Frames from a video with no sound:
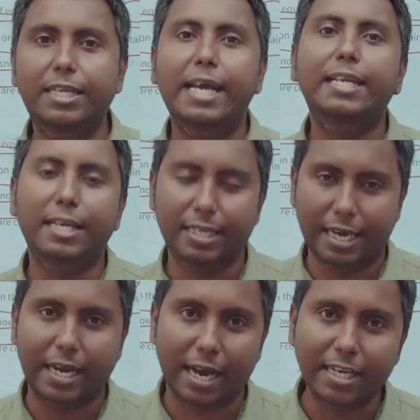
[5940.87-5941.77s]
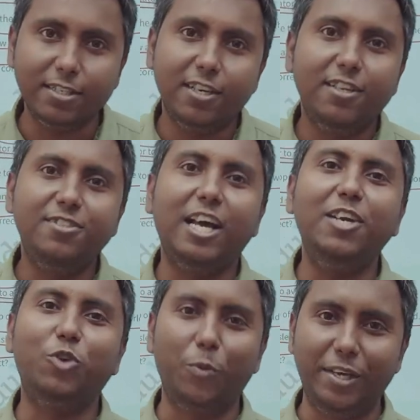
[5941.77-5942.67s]
day in and day and night, then
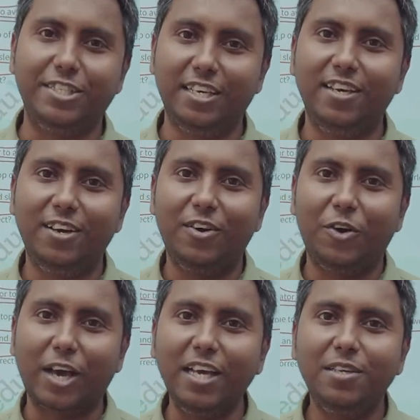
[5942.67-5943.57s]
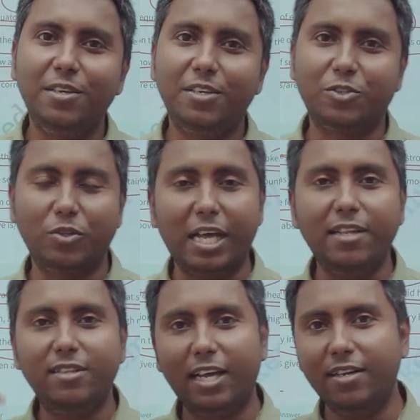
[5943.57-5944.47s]
it will be easy. Okay. So
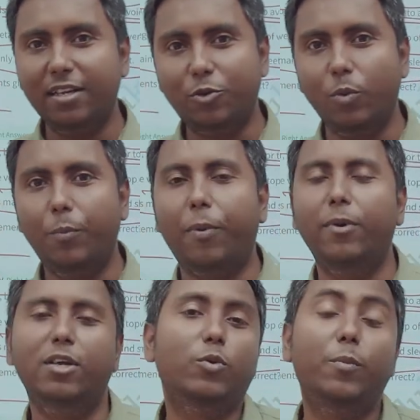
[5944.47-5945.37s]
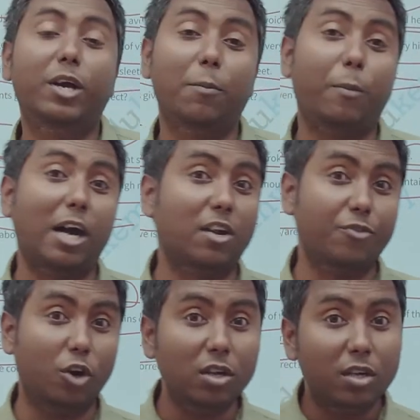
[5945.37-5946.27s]
then, then it will be, it will become part of
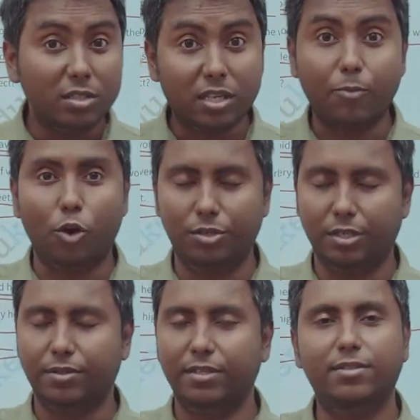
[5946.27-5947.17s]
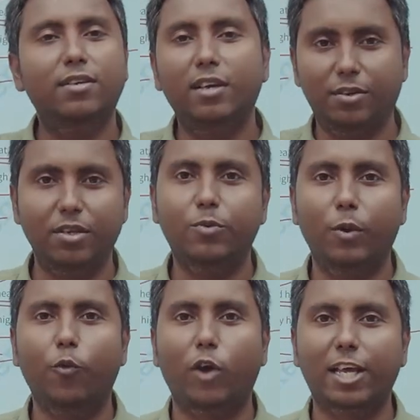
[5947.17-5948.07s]
your subconsciousness. It, it
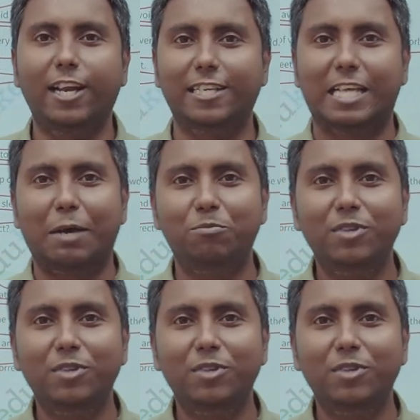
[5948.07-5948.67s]
will work in exam.